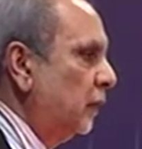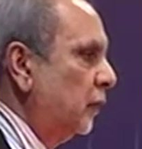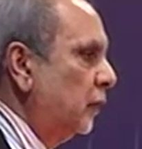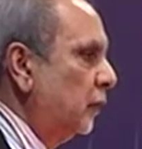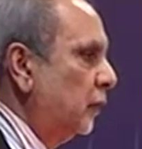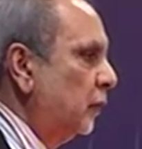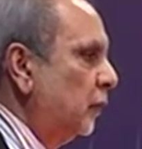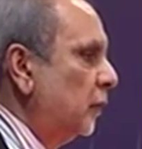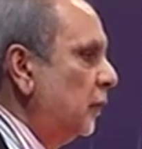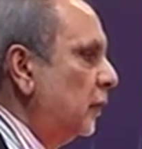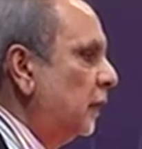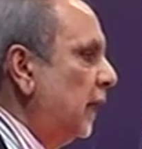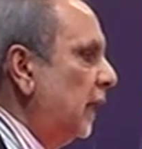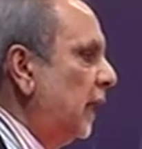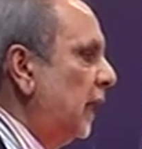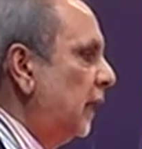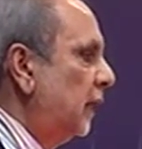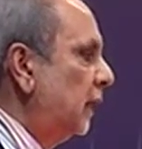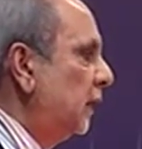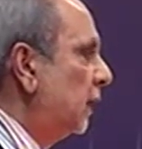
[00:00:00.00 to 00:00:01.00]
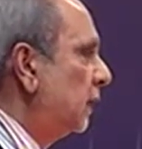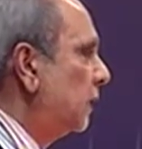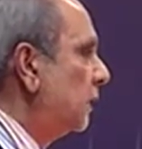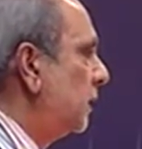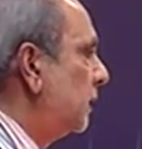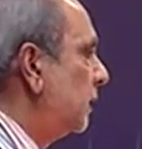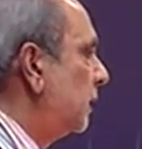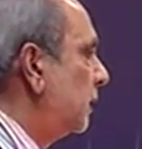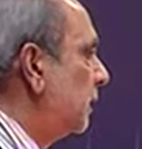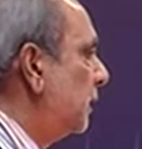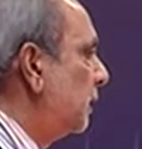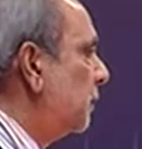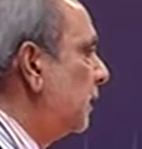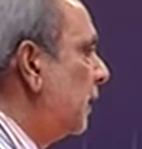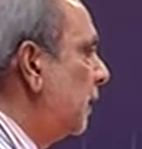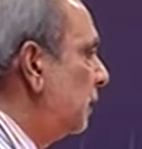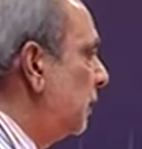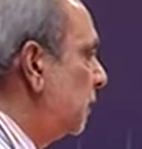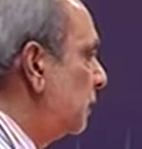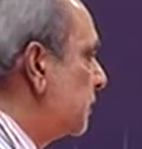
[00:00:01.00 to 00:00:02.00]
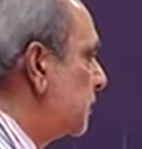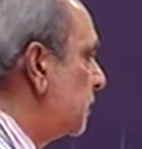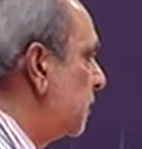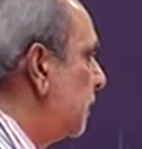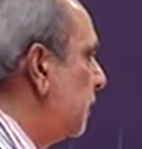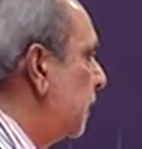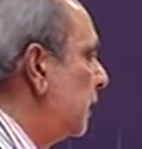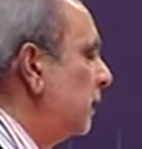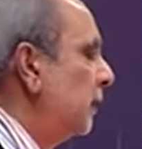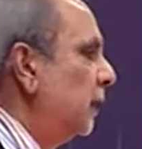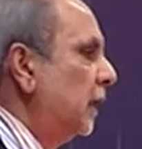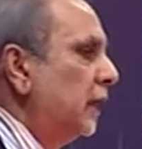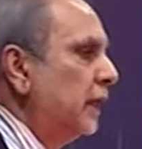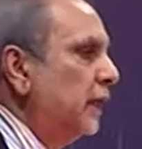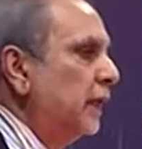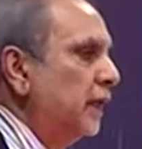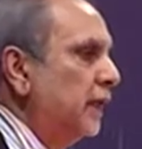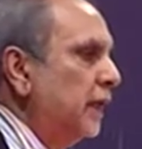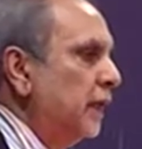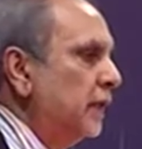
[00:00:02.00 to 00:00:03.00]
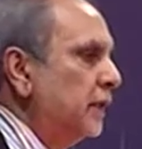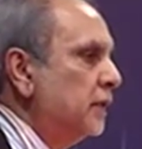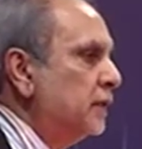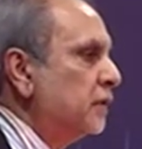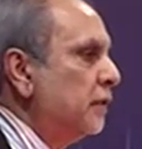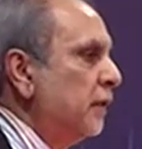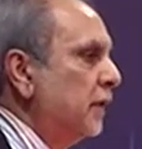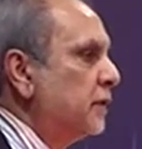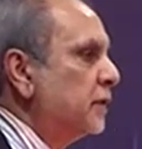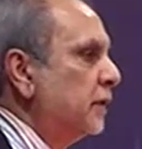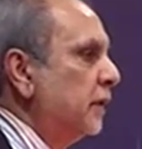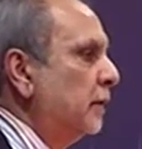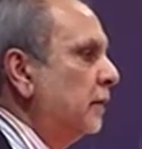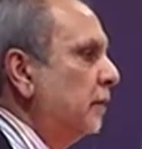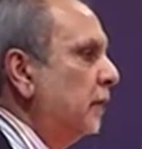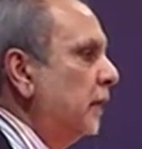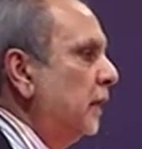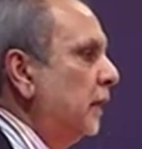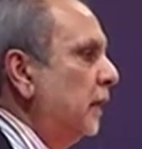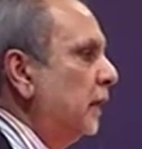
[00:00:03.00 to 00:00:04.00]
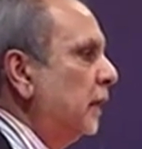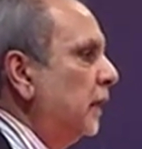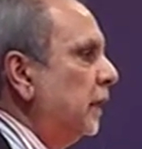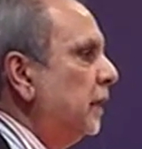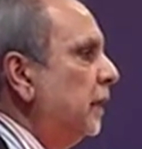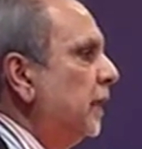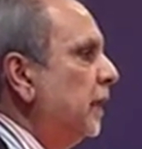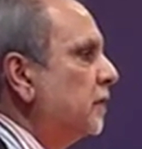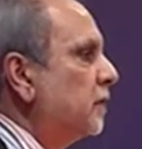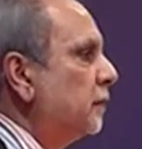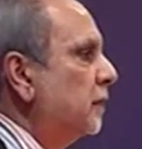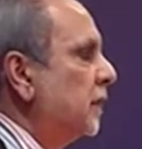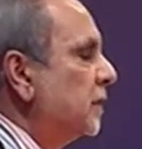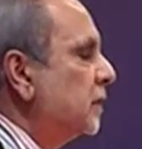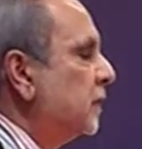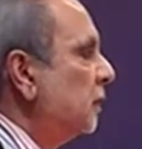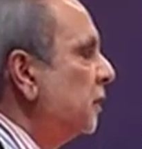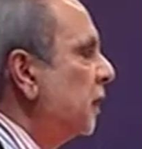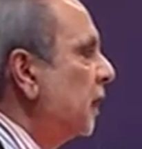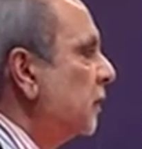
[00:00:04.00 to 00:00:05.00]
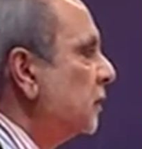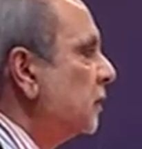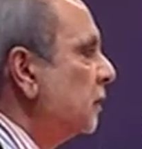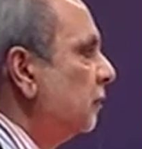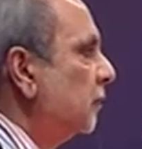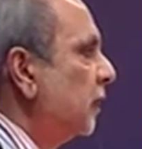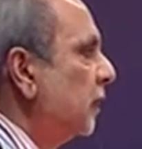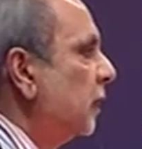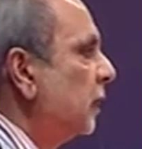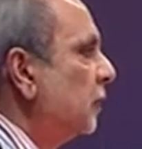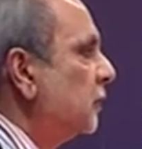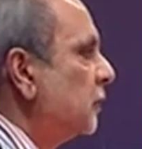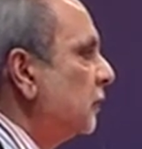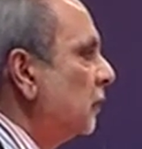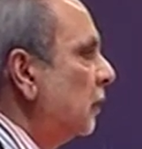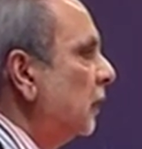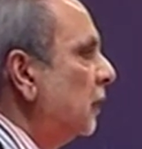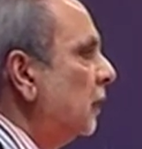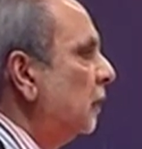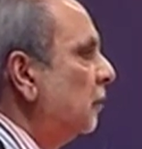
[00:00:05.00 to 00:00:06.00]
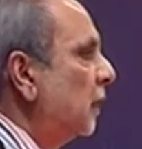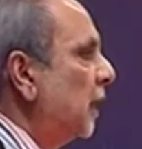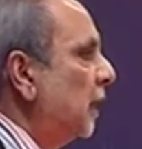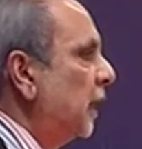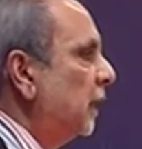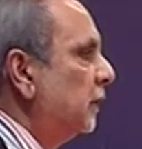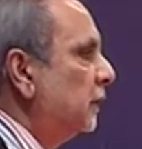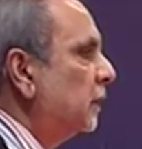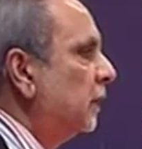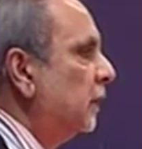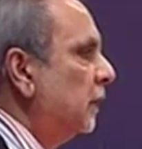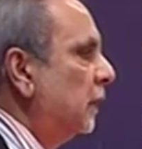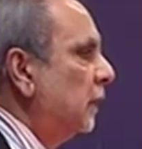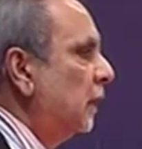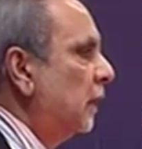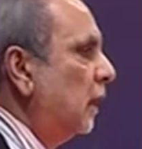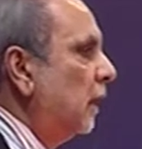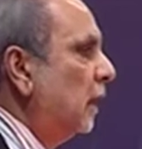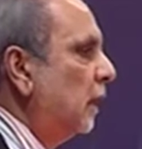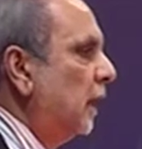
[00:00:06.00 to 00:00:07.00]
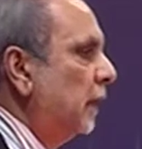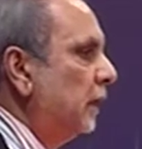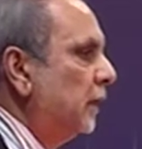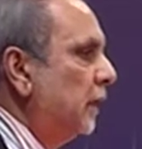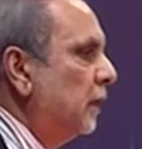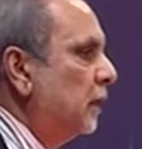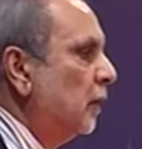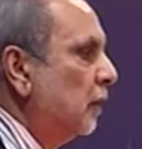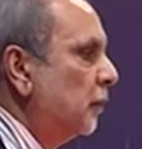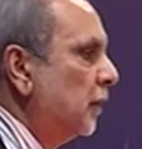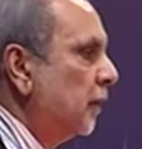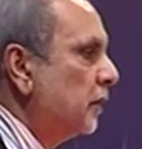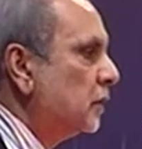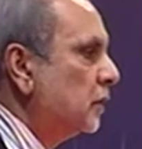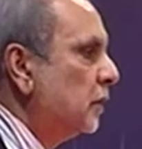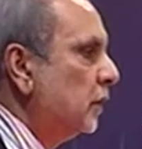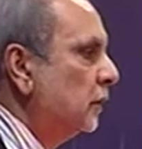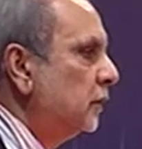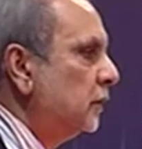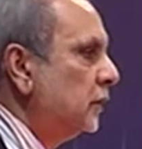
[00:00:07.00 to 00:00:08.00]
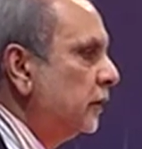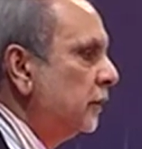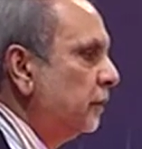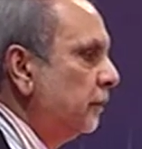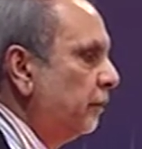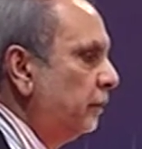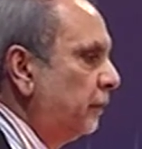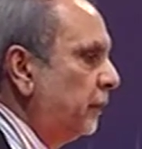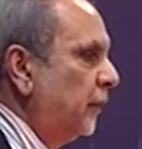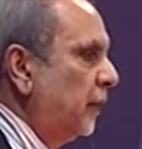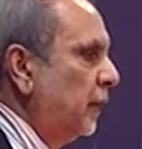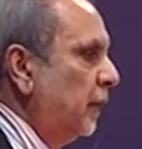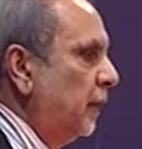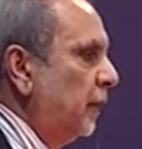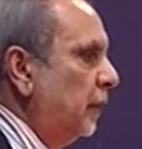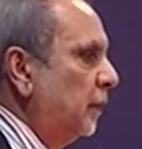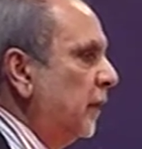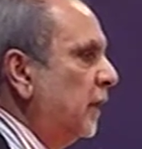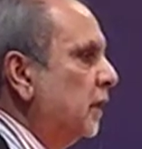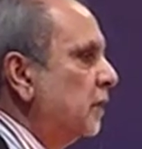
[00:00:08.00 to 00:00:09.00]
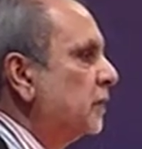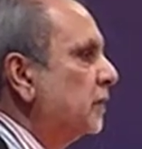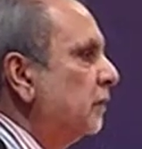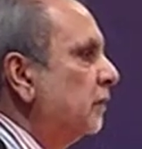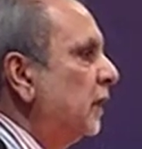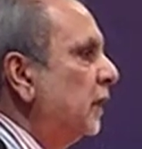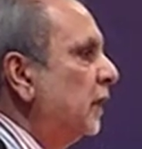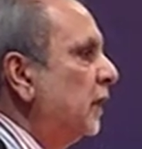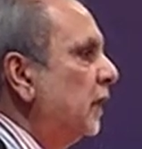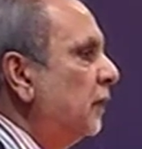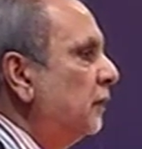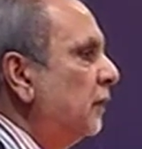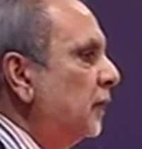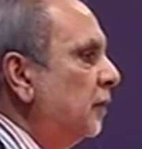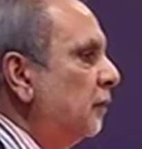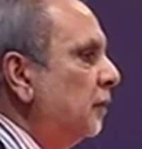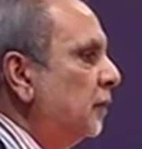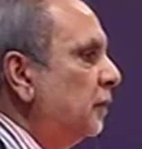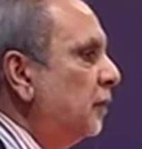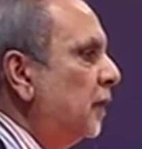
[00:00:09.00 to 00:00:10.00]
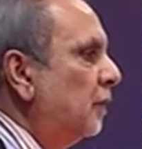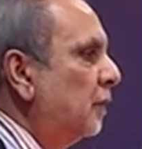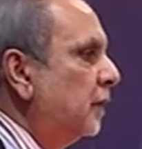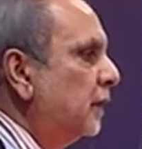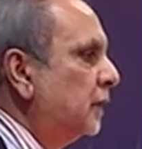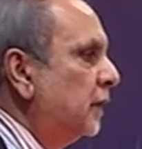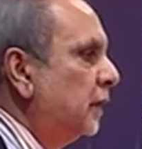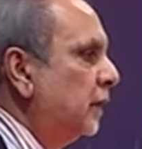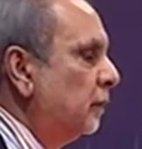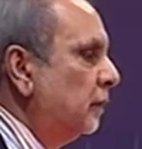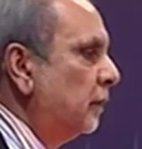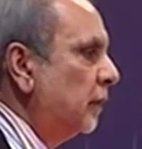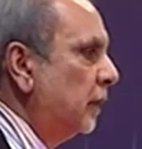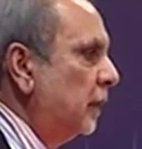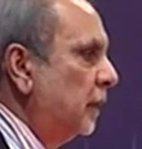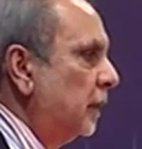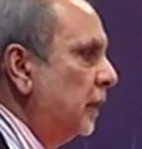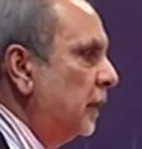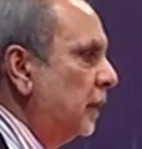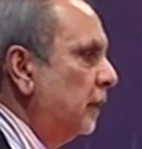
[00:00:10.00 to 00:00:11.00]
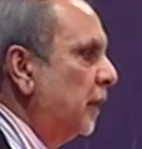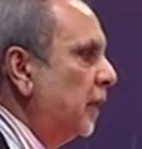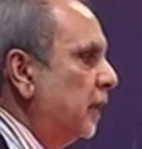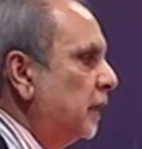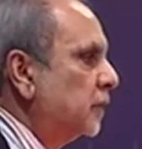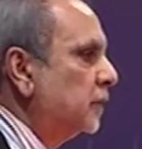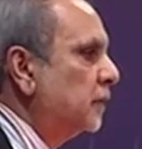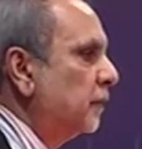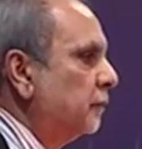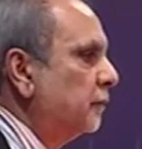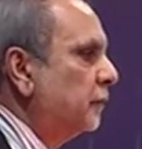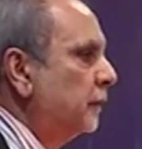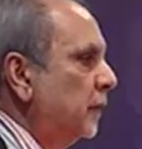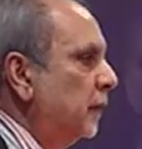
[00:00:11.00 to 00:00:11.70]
who highlighted the problems that India is facing. India is facing because of the cultural complication, a highly complex culture, because of the level of the poverty, because of